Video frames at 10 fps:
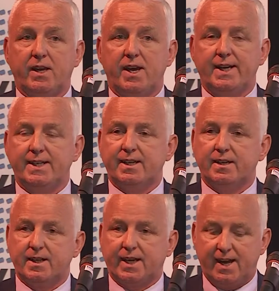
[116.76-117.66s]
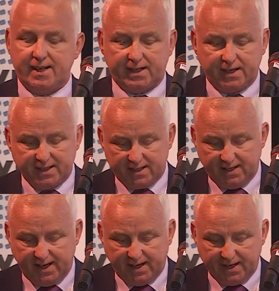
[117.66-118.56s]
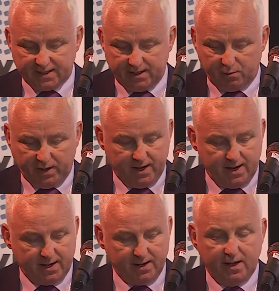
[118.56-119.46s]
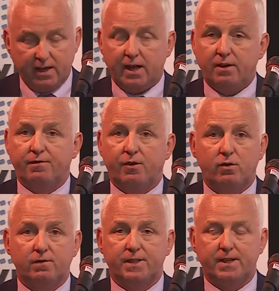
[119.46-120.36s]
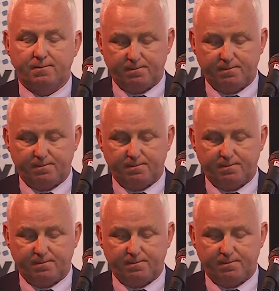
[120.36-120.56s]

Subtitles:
idea of the categories and the areas that we are involved in.